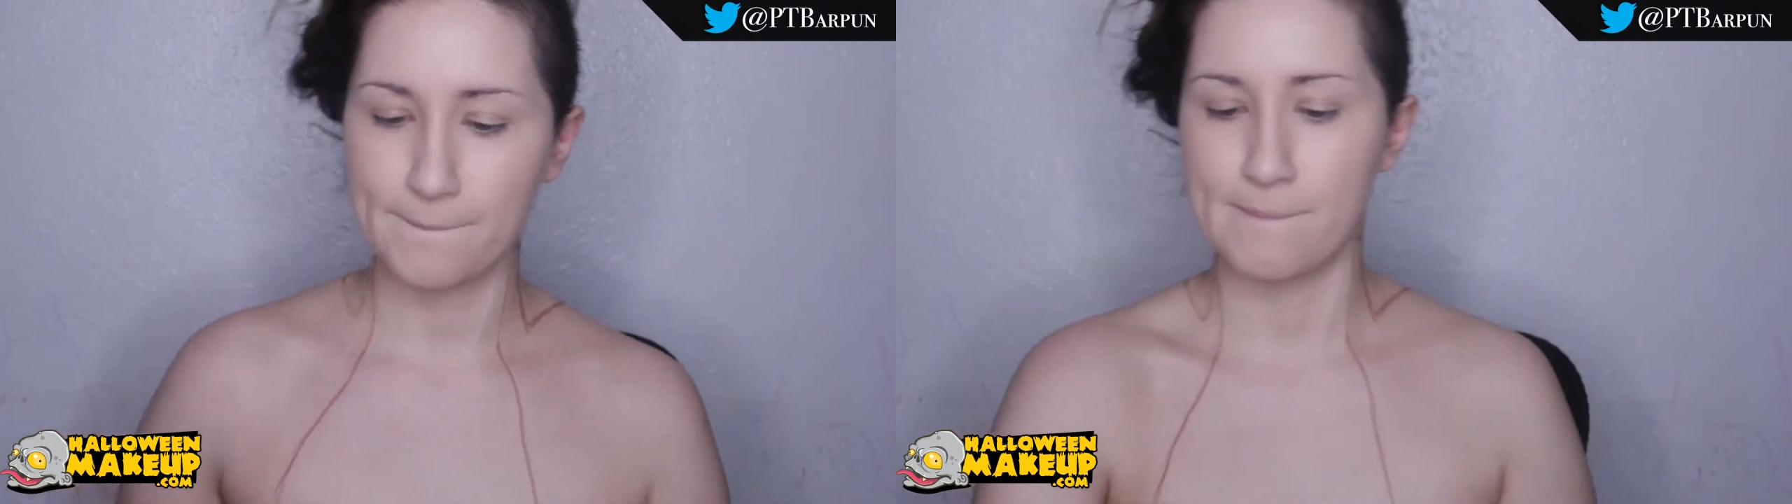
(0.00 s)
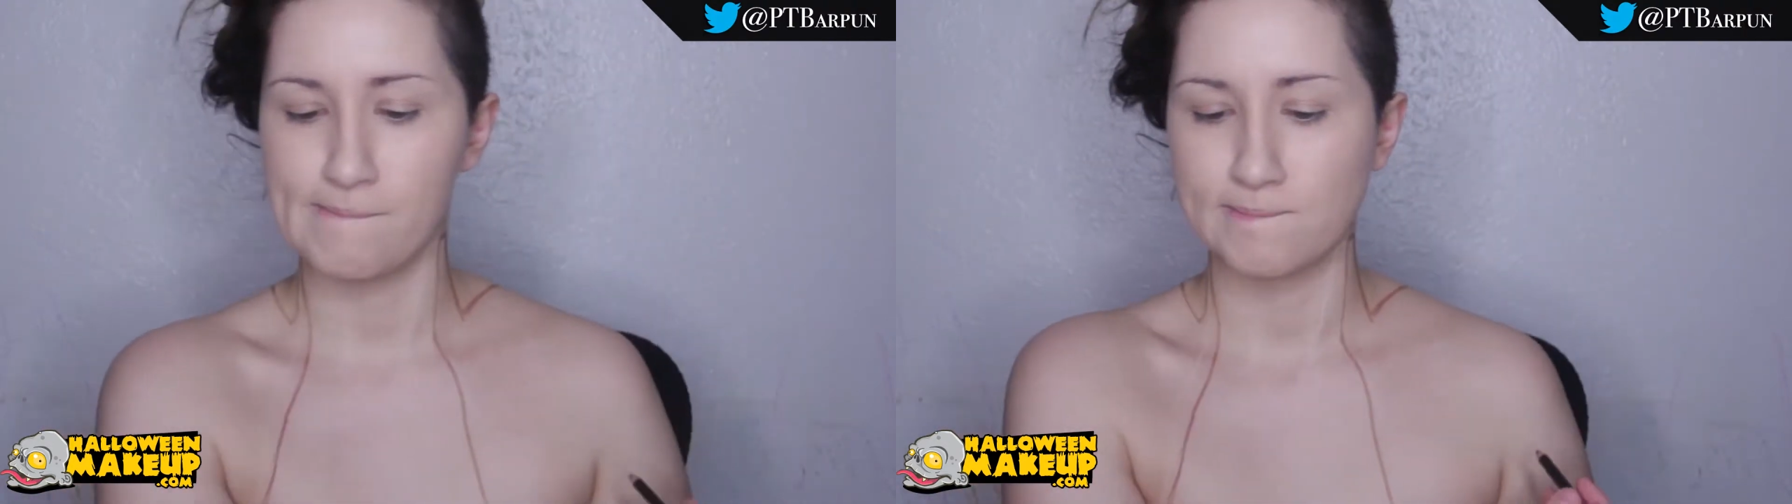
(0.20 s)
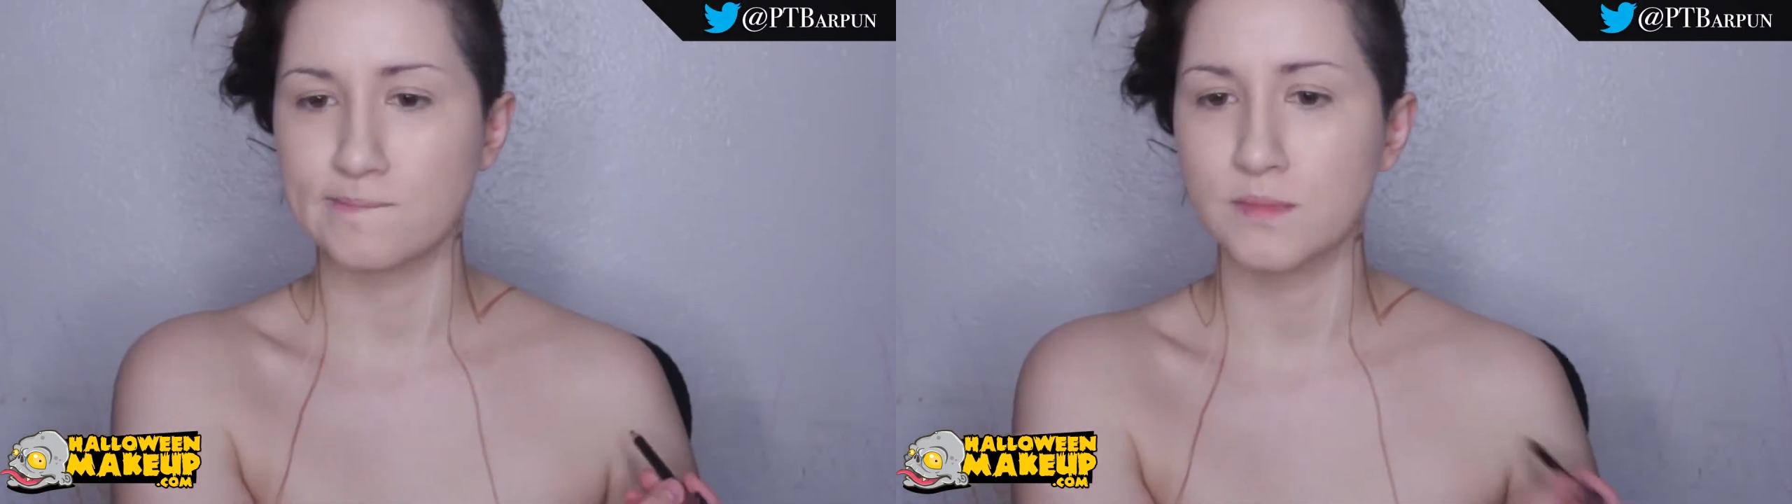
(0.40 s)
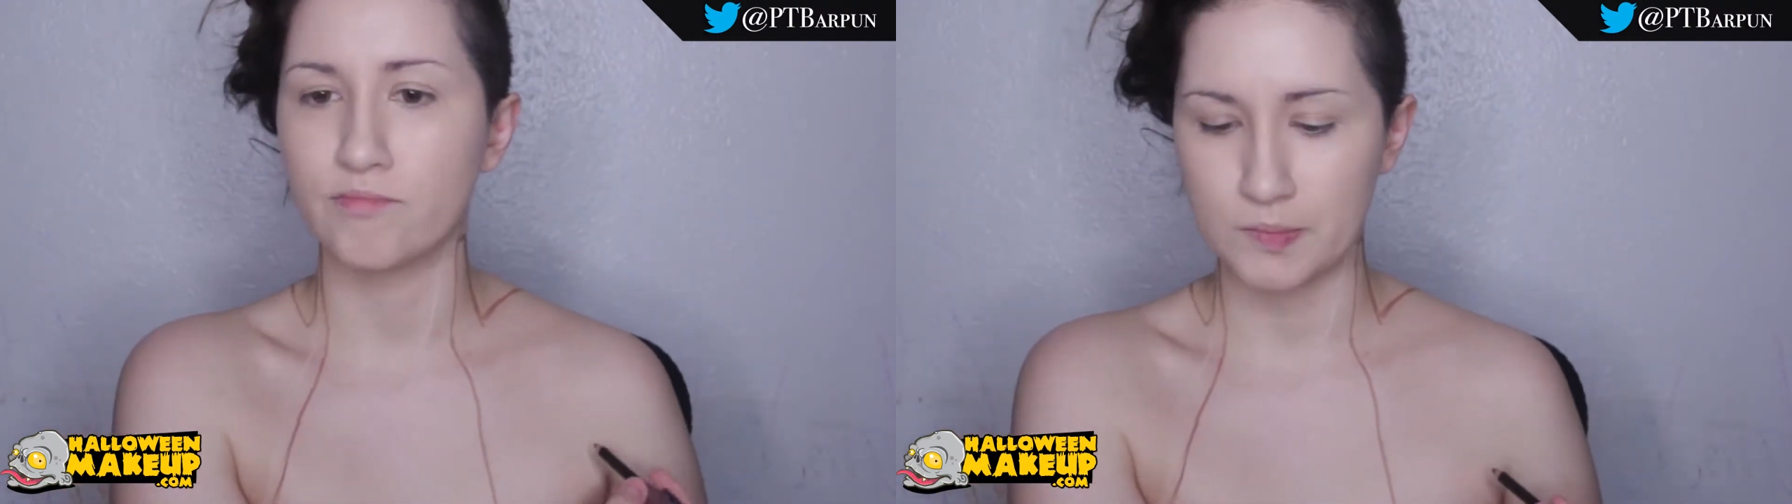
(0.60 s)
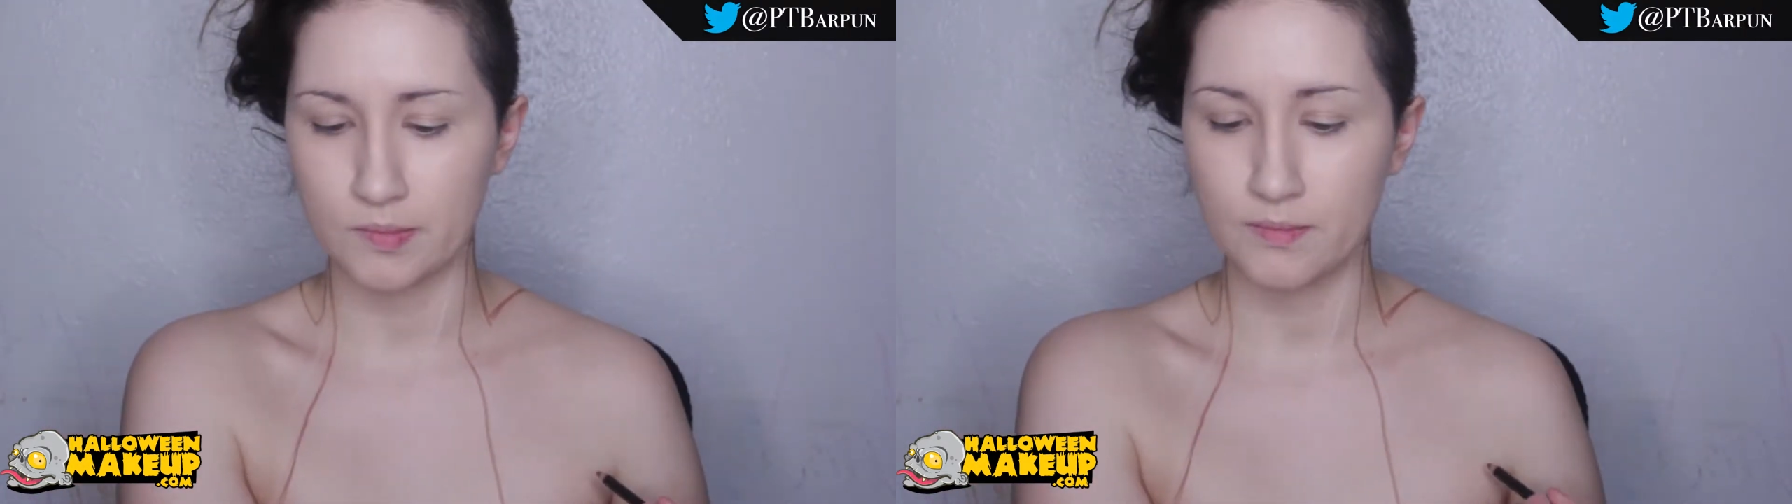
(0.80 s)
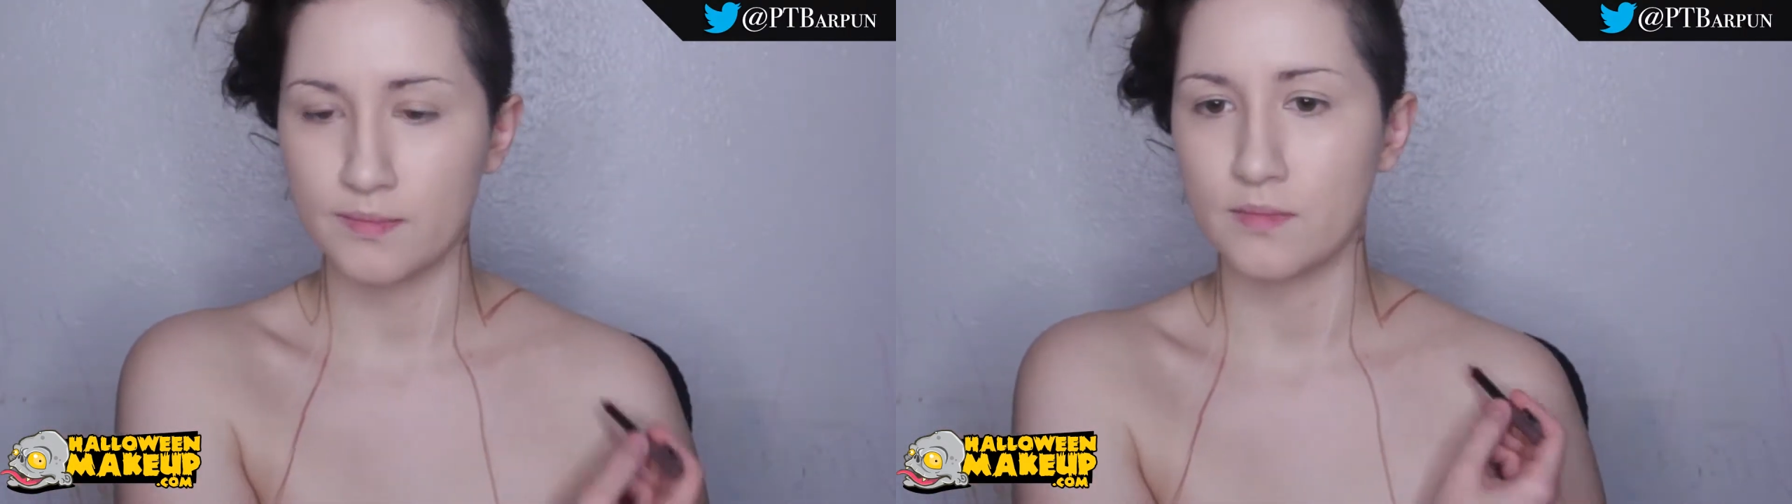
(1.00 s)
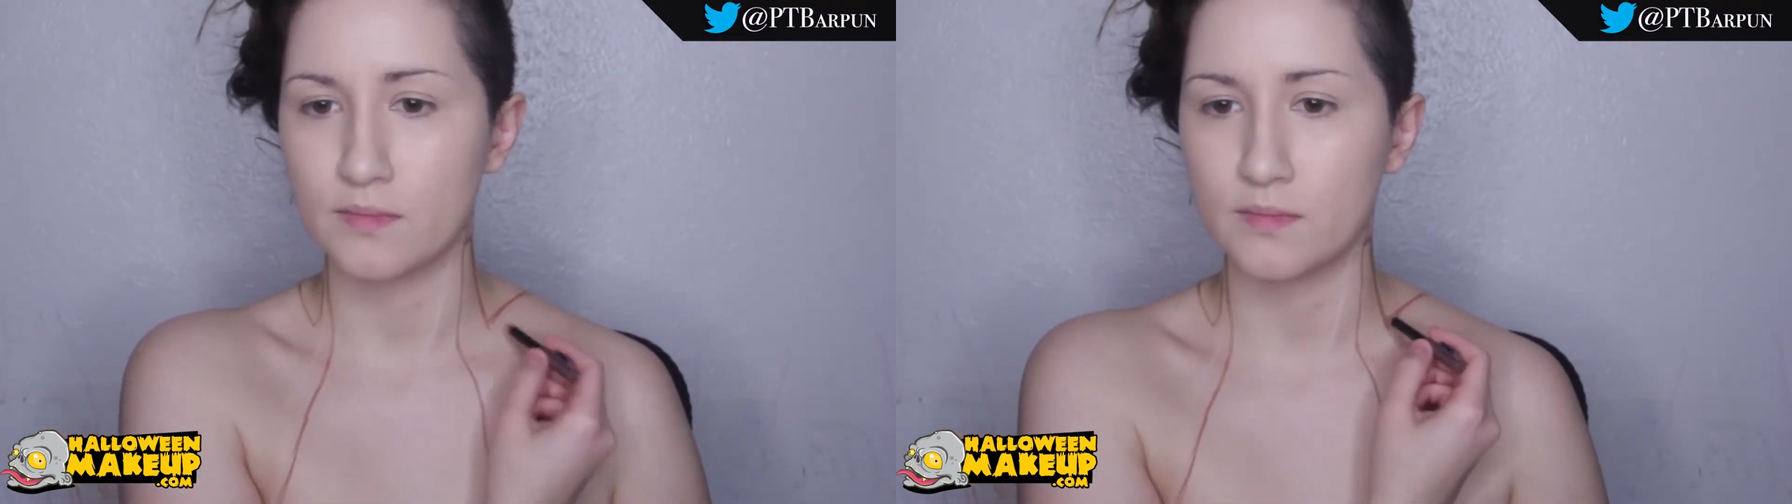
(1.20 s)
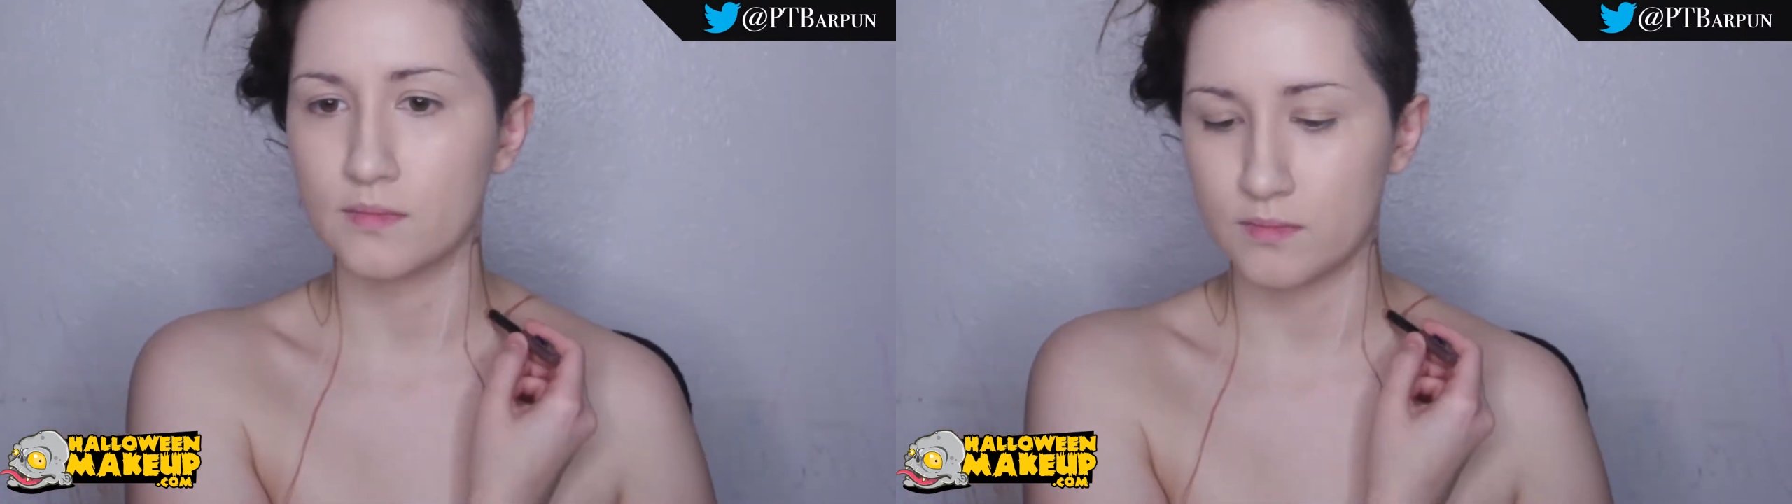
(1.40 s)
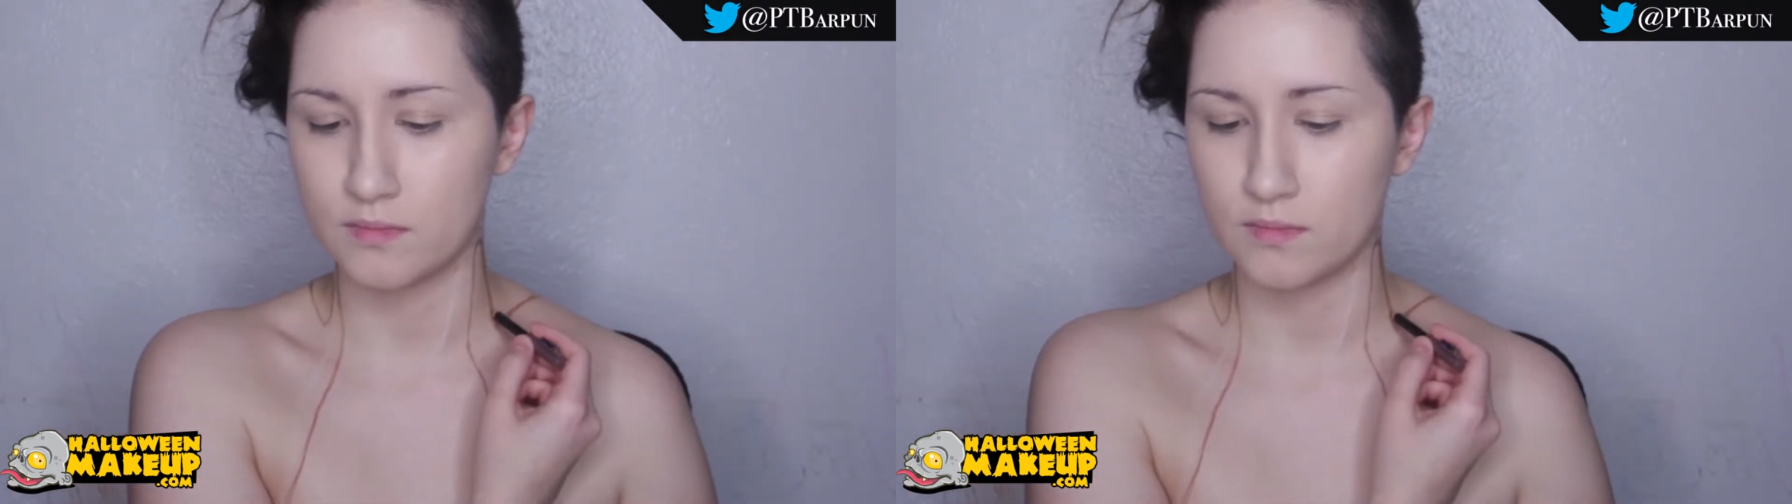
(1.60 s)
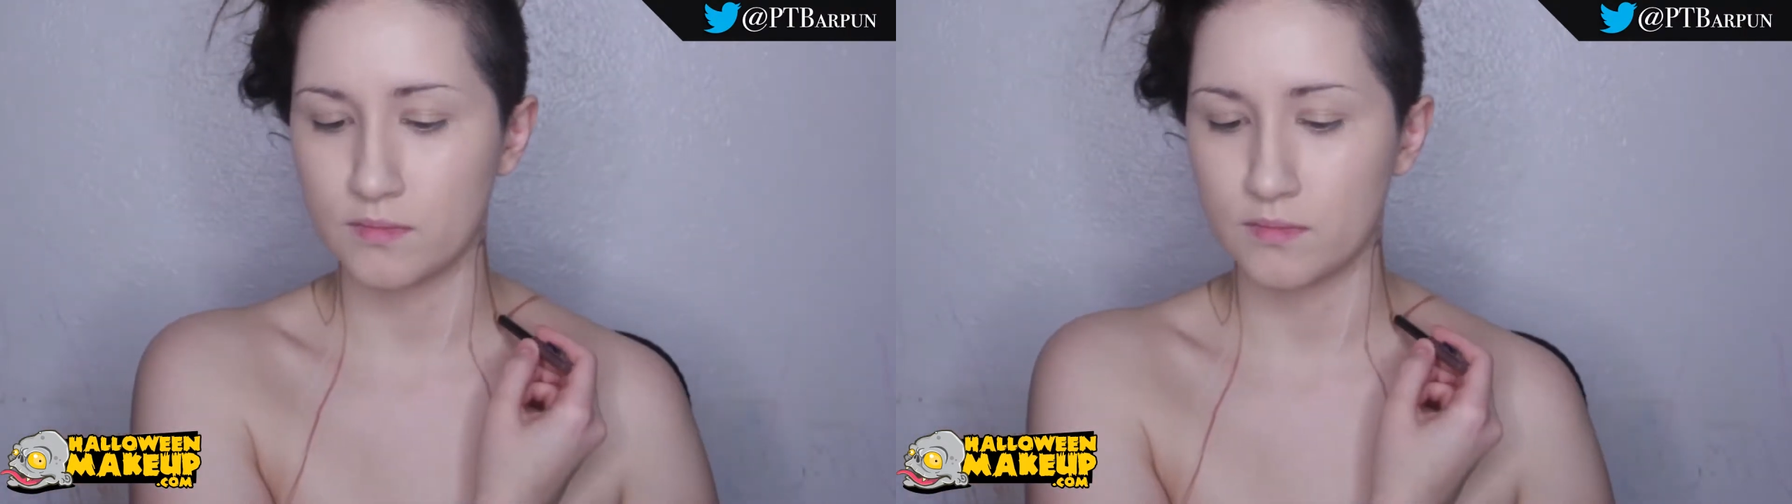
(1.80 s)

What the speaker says: Since obviously your body shape is